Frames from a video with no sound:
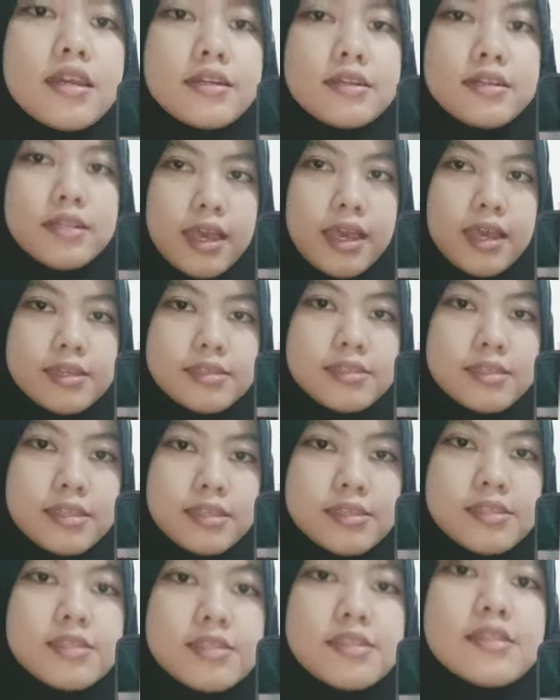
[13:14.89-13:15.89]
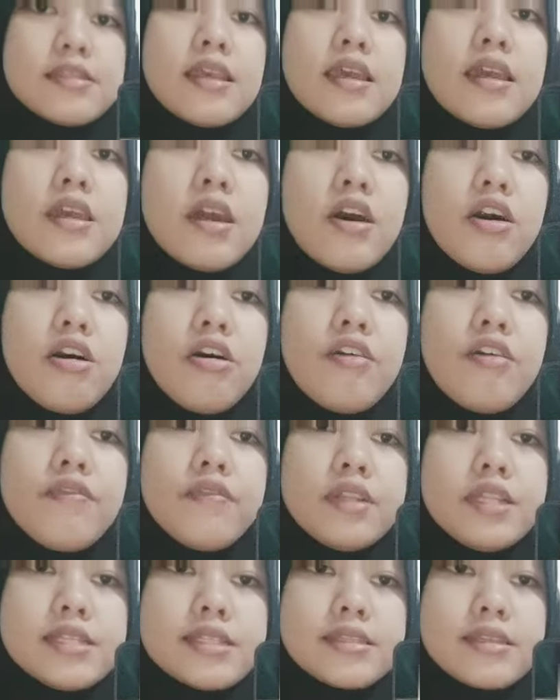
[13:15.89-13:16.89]
clauses of
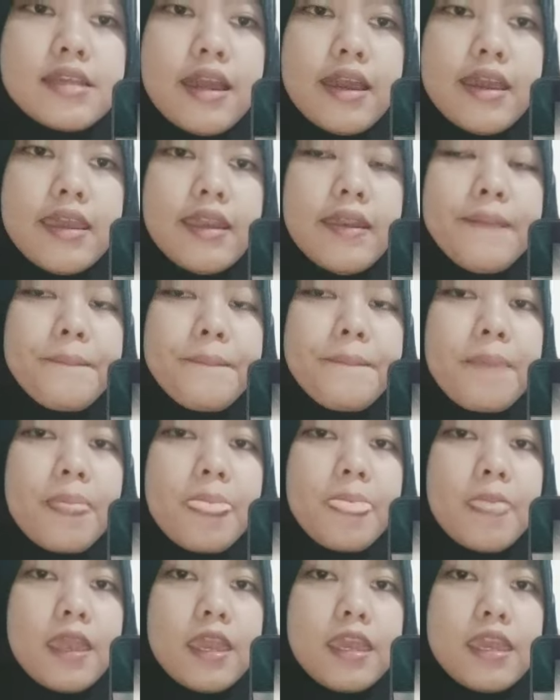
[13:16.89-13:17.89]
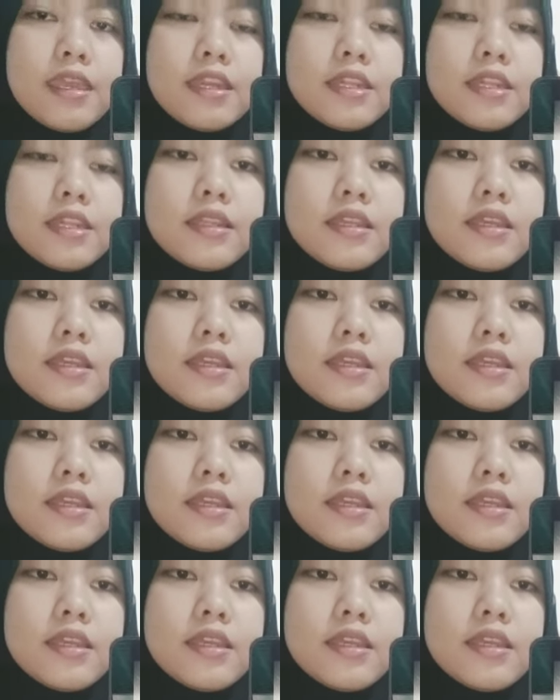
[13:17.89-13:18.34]
this kind, and